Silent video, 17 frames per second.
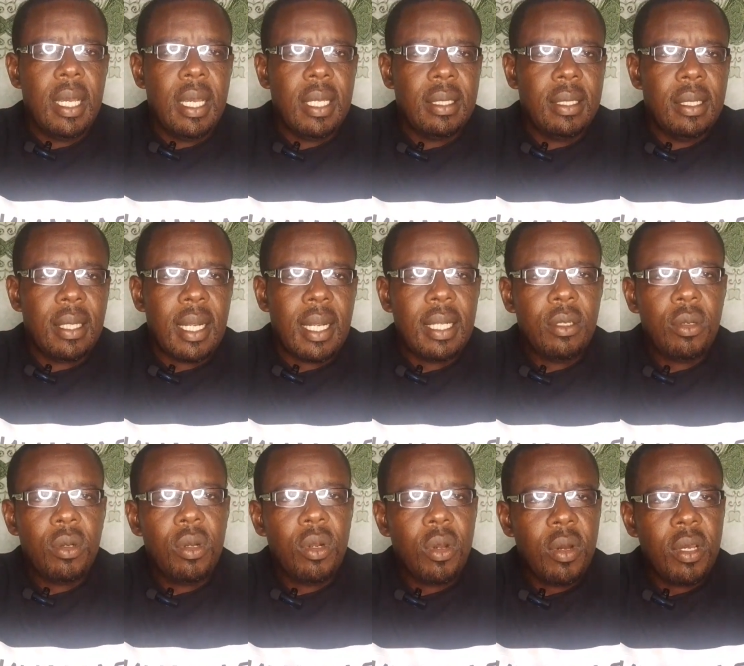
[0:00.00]
is the
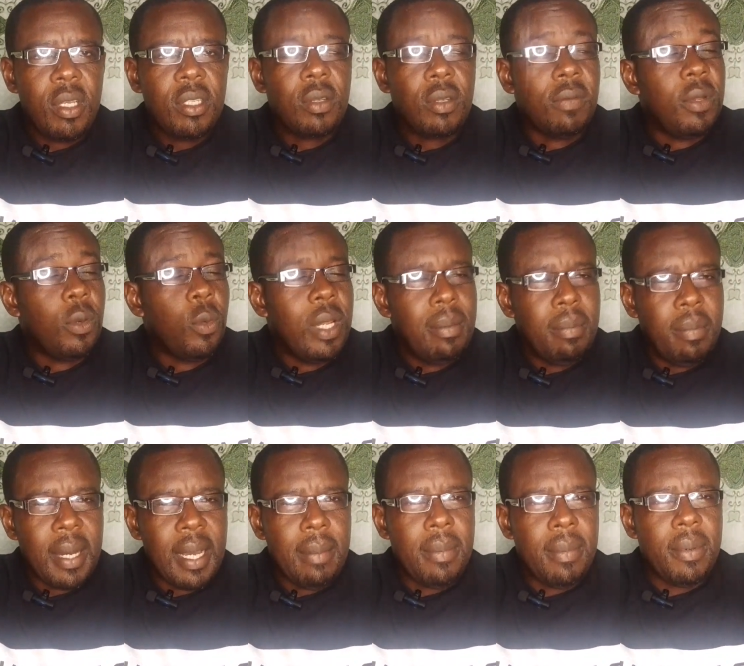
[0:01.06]
rattle noise of the
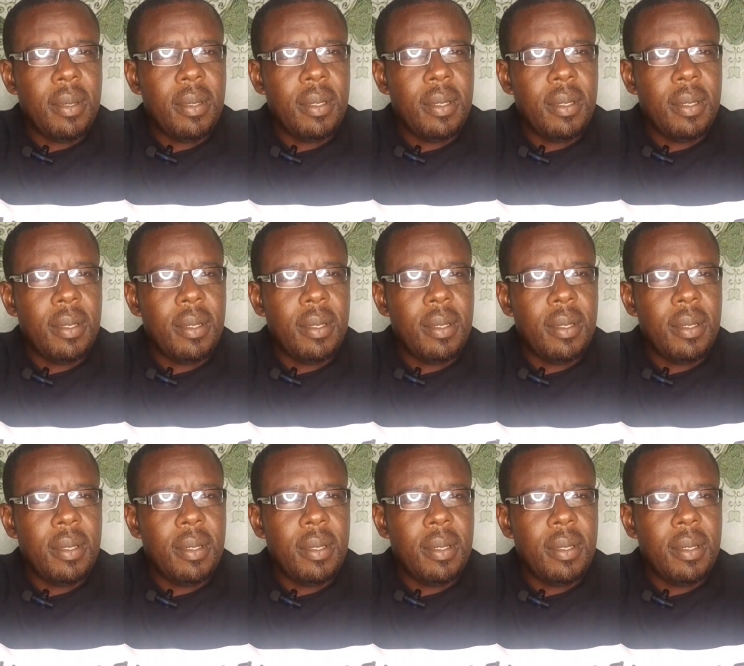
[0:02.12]
windpipe.